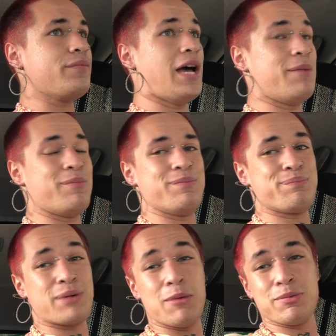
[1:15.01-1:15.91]
I'm
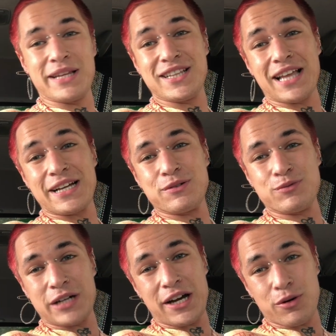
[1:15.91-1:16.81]
probably, like
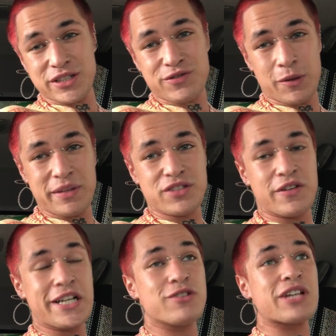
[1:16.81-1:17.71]
when I always film these
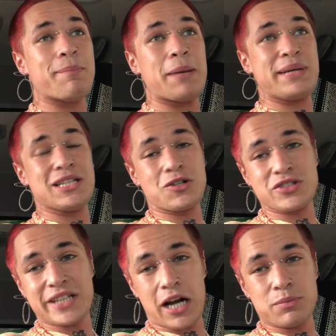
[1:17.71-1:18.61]
videos, I might be a little
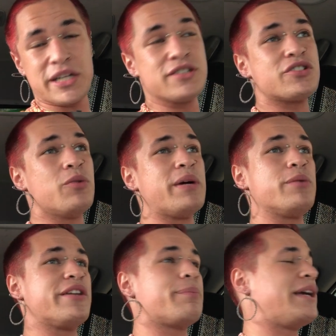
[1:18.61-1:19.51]
scatterbrained, so
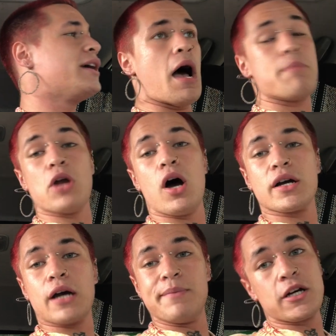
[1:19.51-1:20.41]
bear with me. I'm
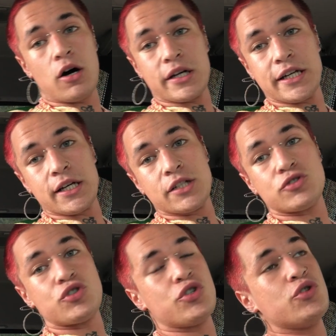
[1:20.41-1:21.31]
not coming on here
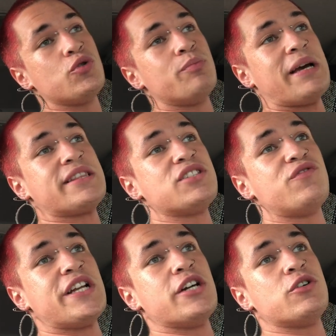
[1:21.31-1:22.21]
to make this
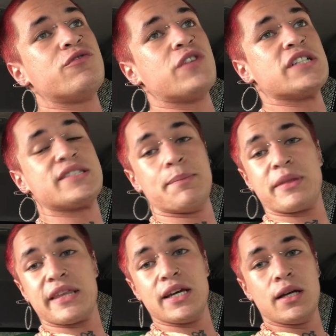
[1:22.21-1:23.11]
video for
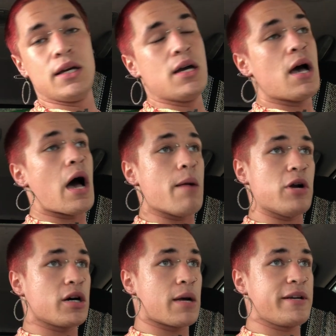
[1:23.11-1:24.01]
sympathy. I'm
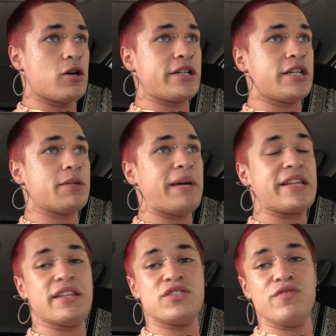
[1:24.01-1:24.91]
not coming on here to
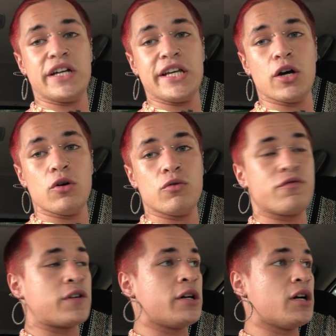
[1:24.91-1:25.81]
make this video
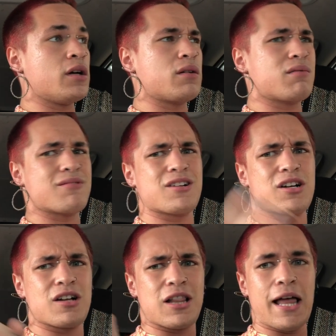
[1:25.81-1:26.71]
for
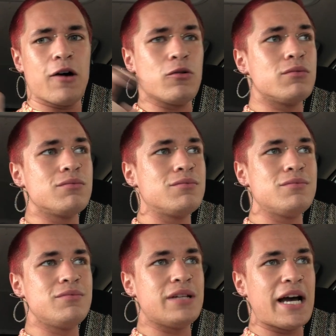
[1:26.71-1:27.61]
clout,
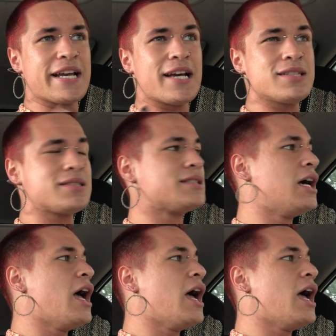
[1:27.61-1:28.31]
I guess.